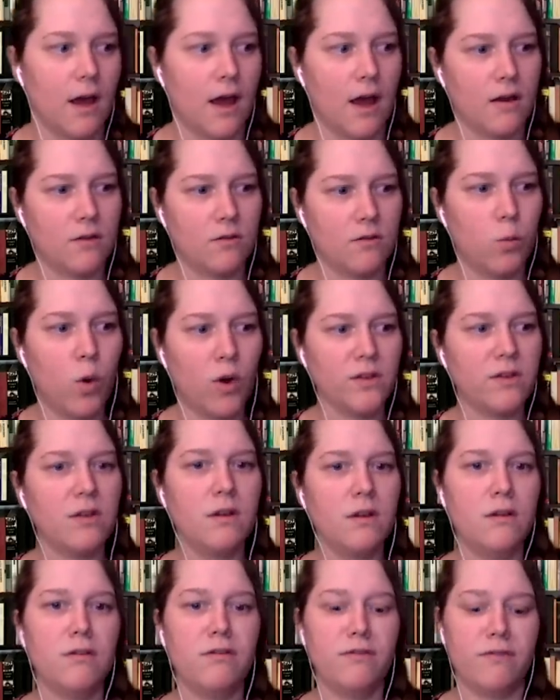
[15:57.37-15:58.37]
What do
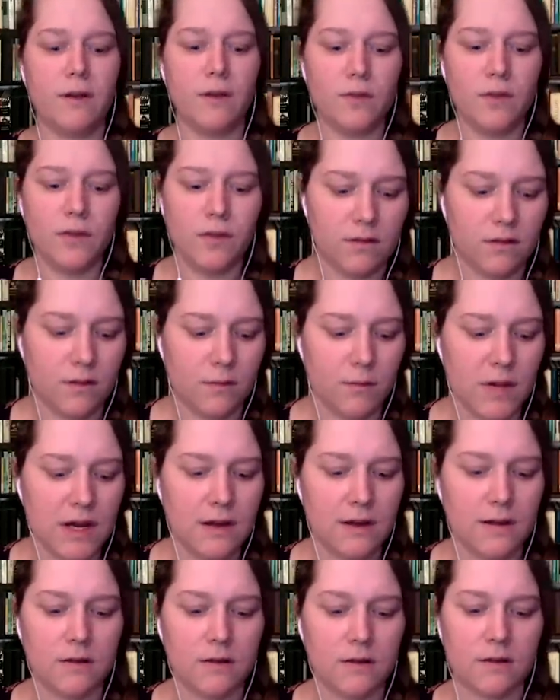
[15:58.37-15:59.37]
you feel that the
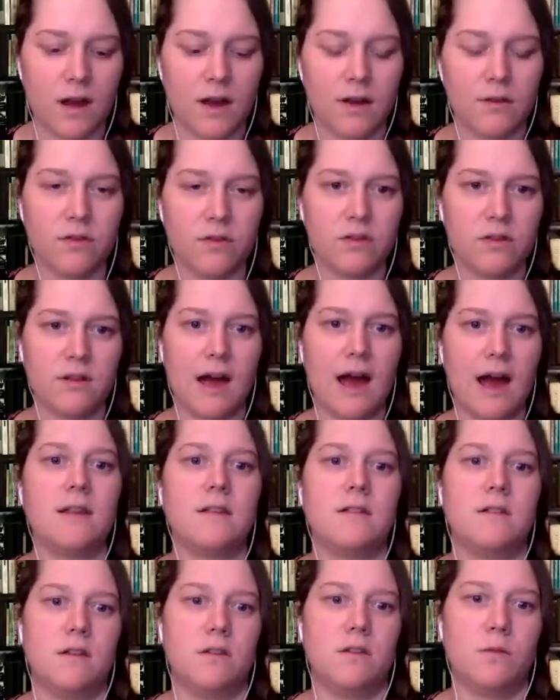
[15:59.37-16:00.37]
media's kind of
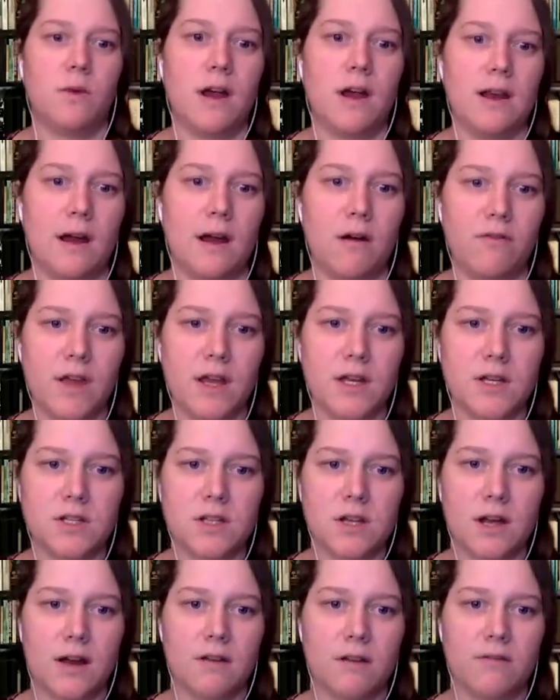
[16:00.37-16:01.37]
status is right now? Have they just
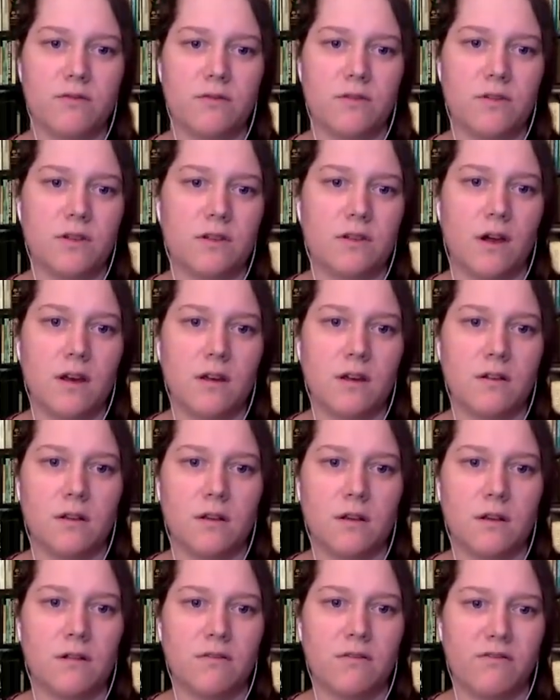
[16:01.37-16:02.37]
kind of decided
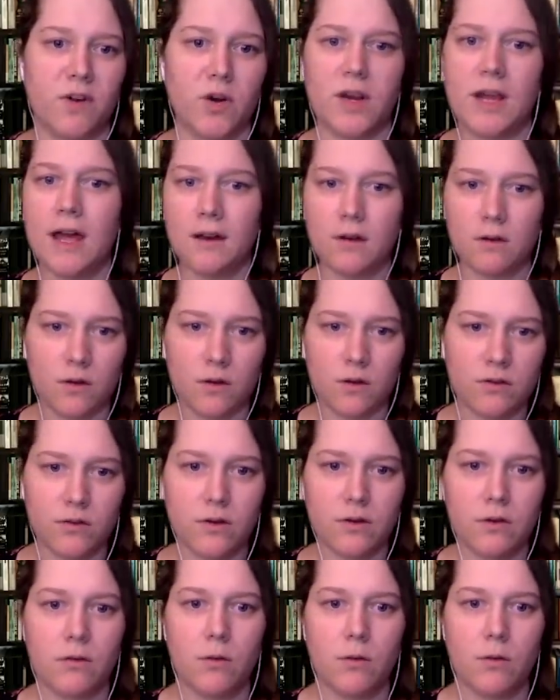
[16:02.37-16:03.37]
to forget GUCCIFER
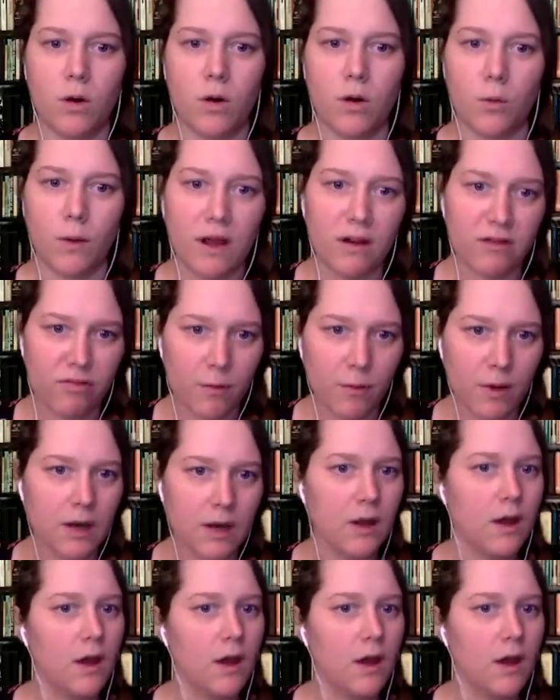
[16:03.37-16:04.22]
2 and walk away from it?